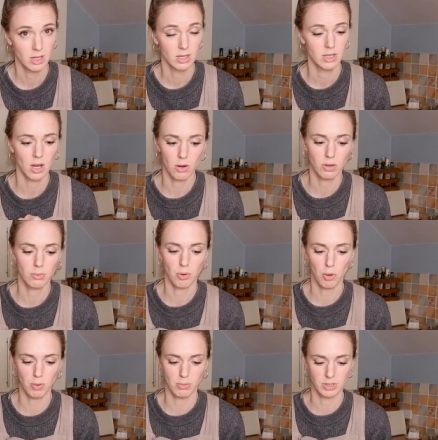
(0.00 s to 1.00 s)
The only
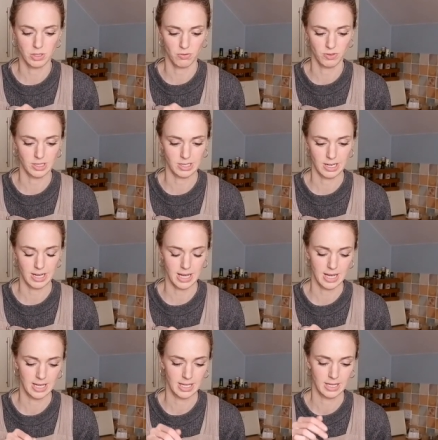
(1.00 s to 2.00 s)
problem is
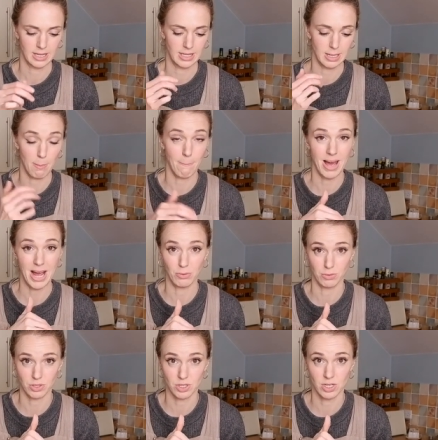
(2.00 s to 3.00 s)
obviously the
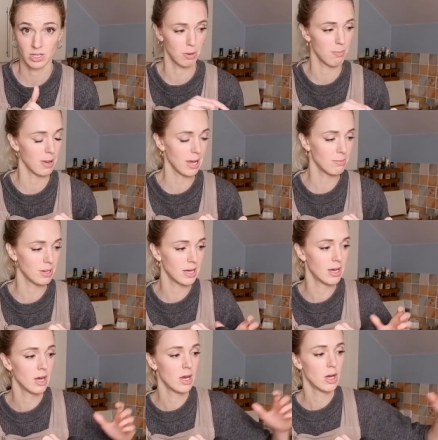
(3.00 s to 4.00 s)
amount, but maybe